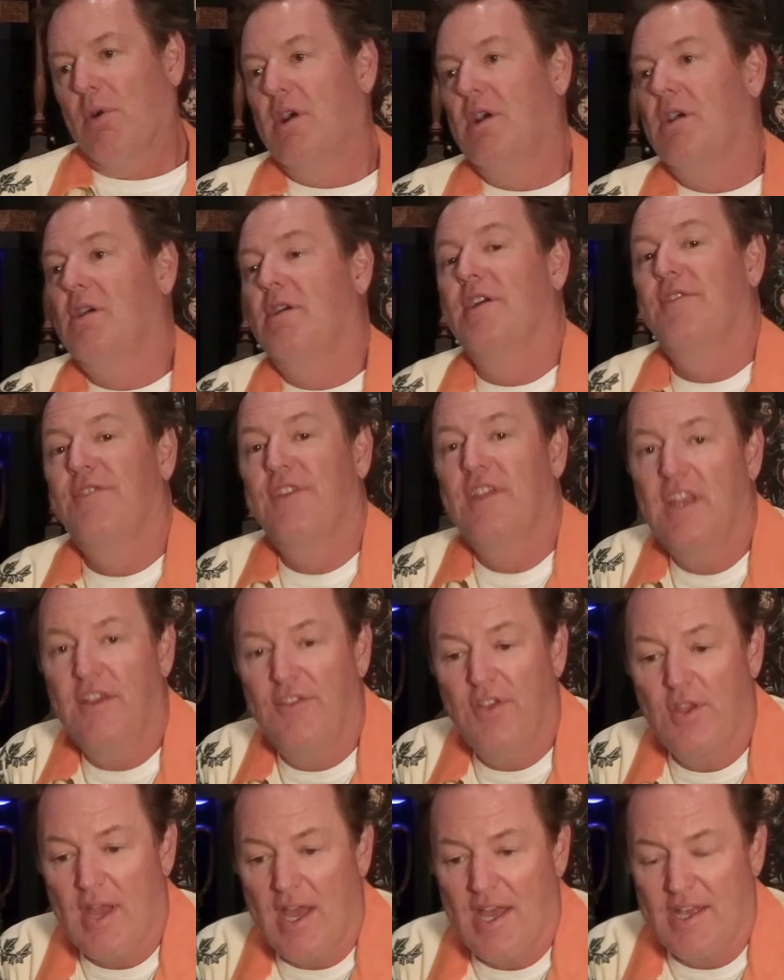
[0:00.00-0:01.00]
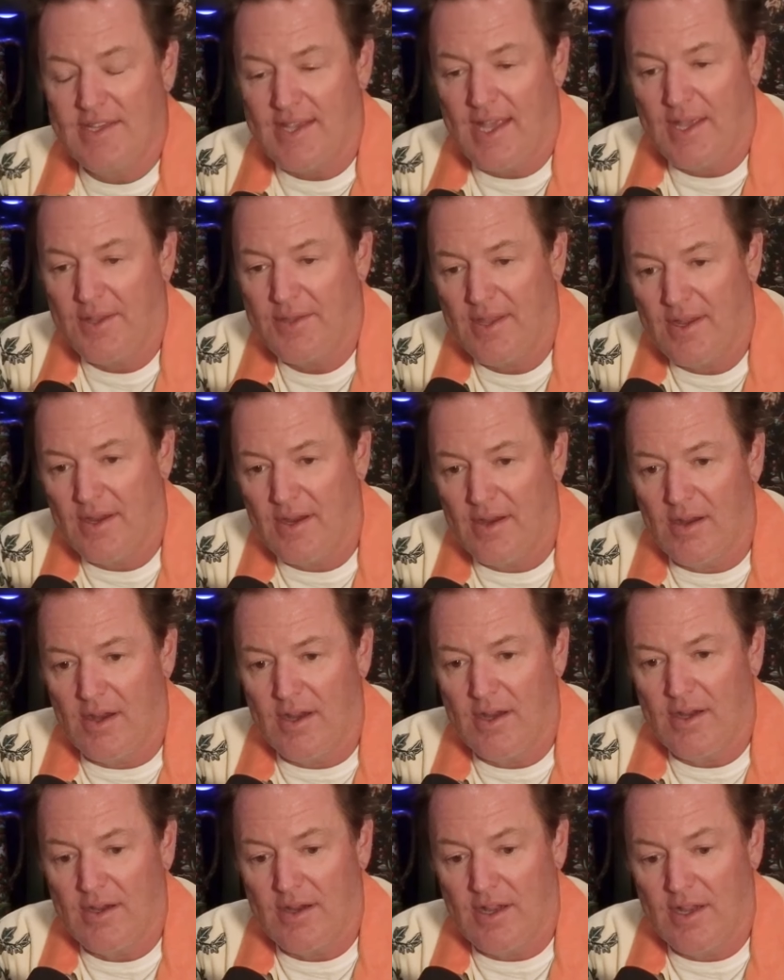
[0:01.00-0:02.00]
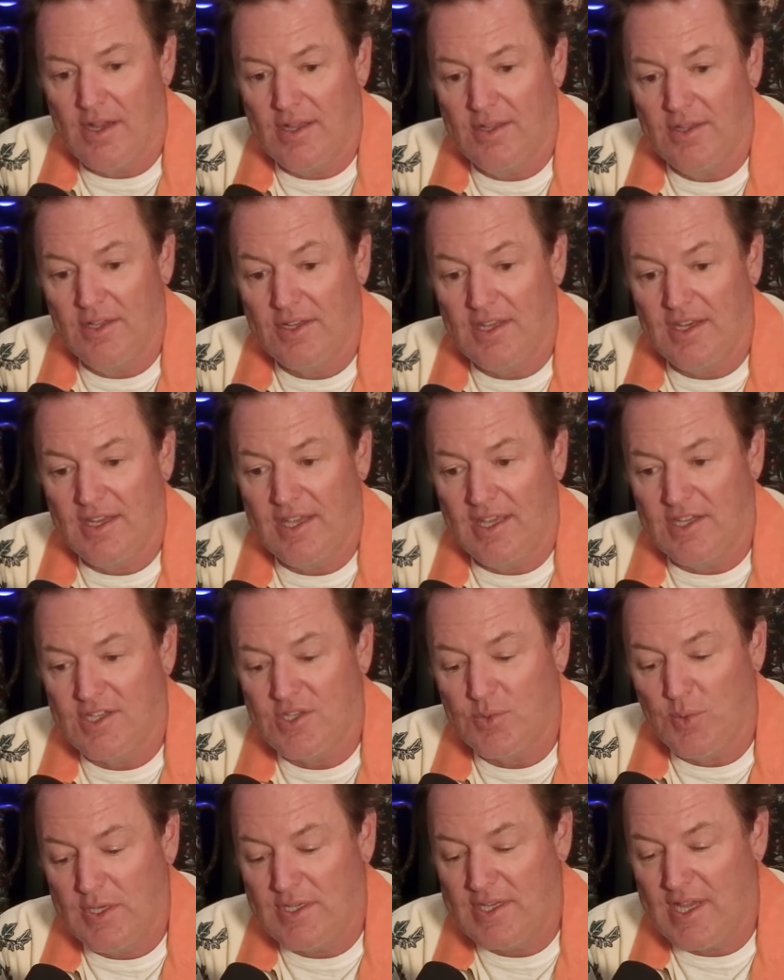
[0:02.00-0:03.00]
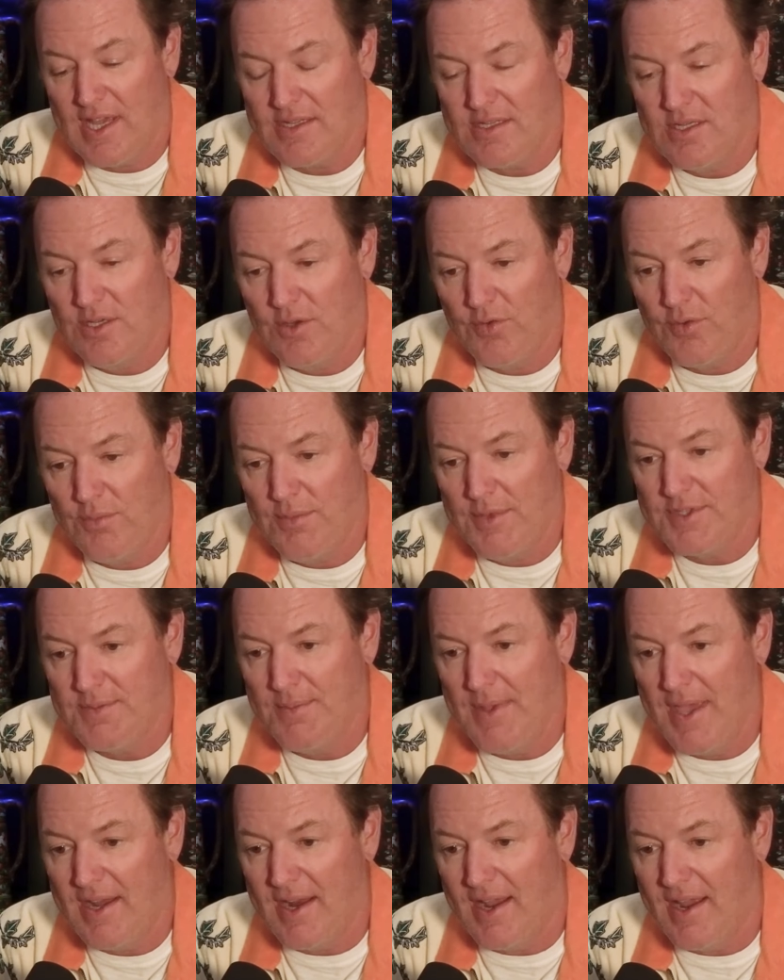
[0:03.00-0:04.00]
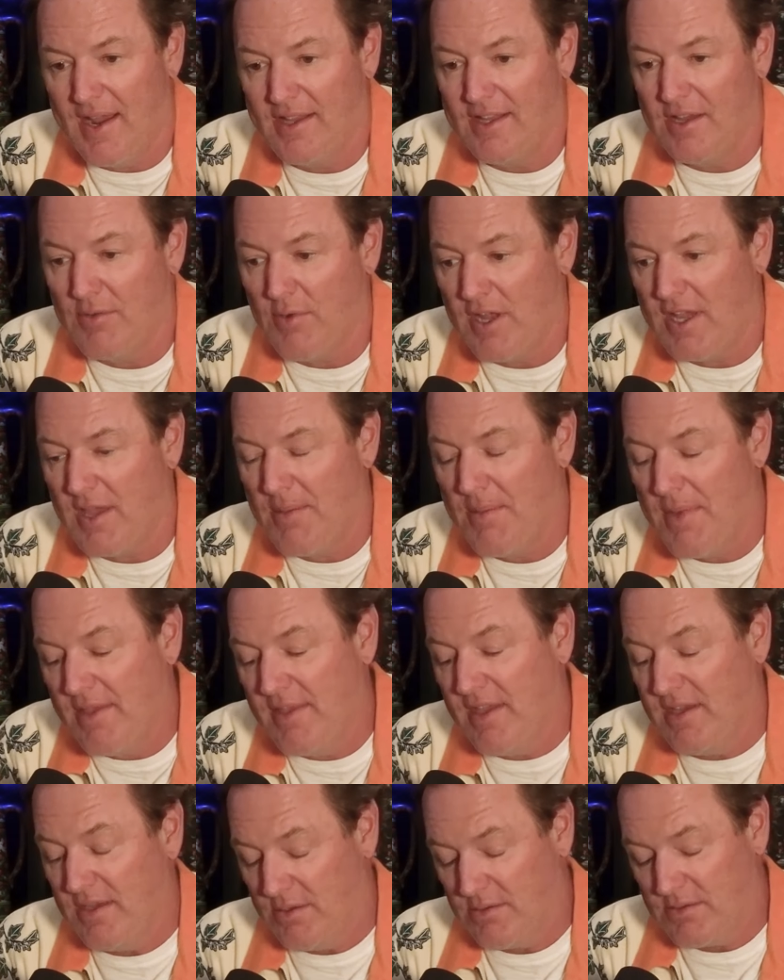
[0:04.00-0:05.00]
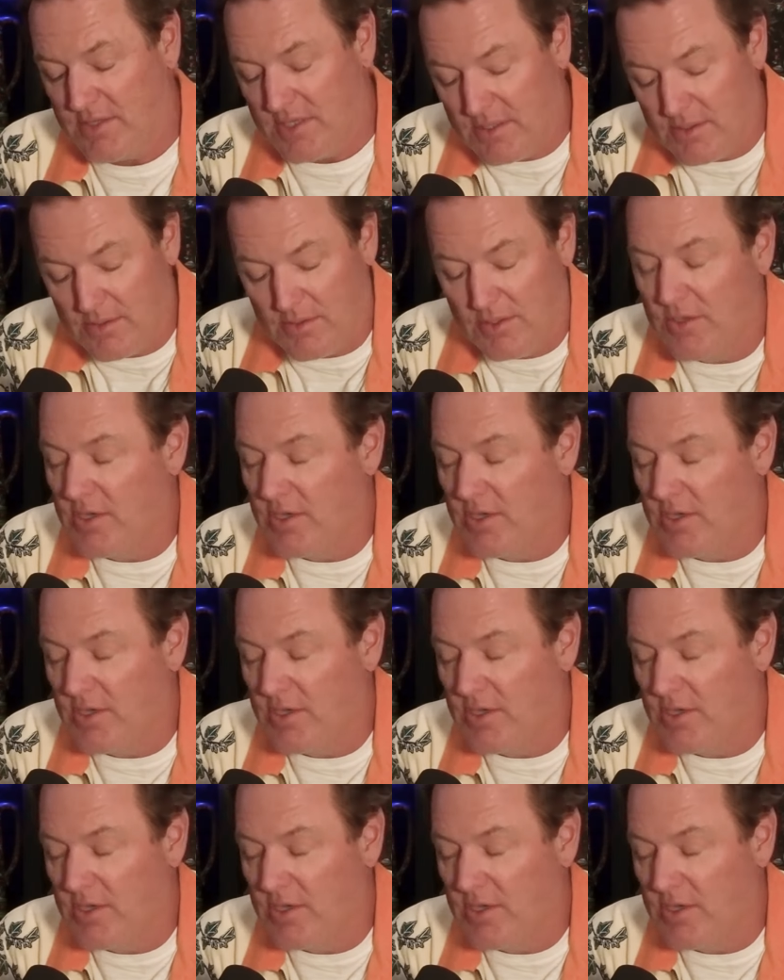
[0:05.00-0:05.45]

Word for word: Well, if any of you guys out there are uh, looking to get a sweet tattoo from this man, I highly recommend that you do.